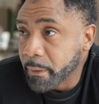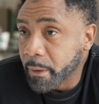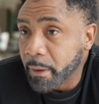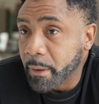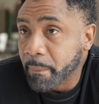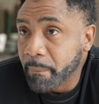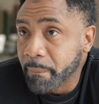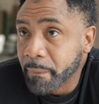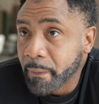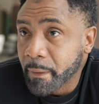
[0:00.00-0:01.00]
Um,
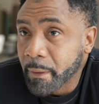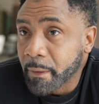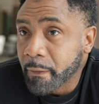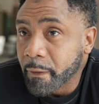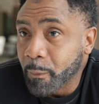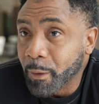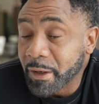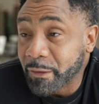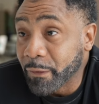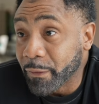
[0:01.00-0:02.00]
the
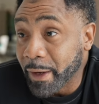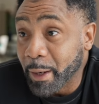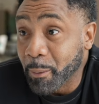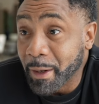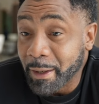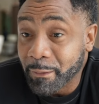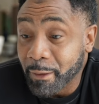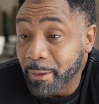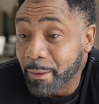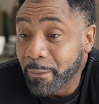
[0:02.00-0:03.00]
worst thing for anyone is
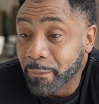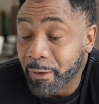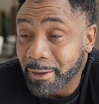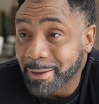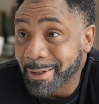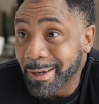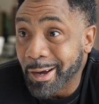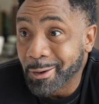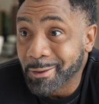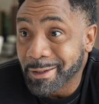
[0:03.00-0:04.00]
for Francis
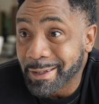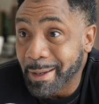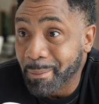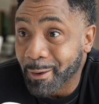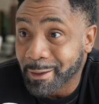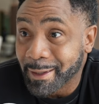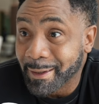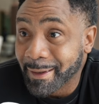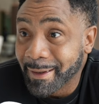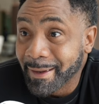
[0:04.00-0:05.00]
Ngannou to stay in boxing,
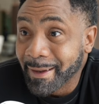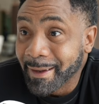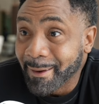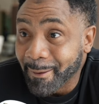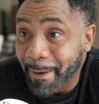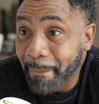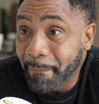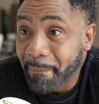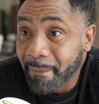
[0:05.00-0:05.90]
right?